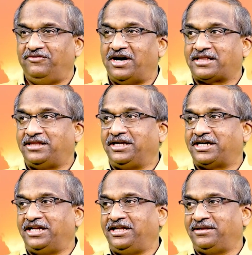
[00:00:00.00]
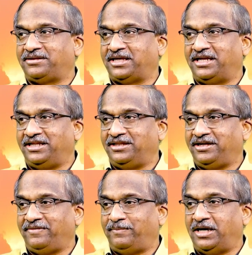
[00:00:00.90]
vaccine
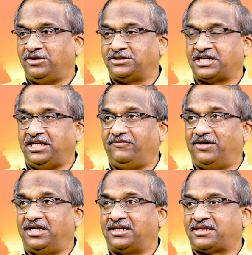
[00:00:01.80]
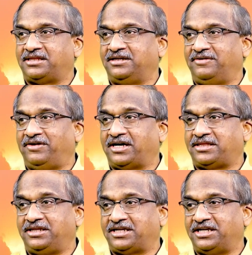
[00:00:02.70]
the biological advance
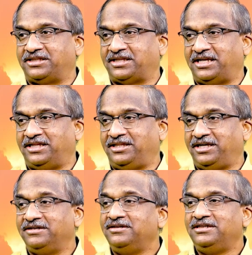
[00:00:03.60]
vaccine the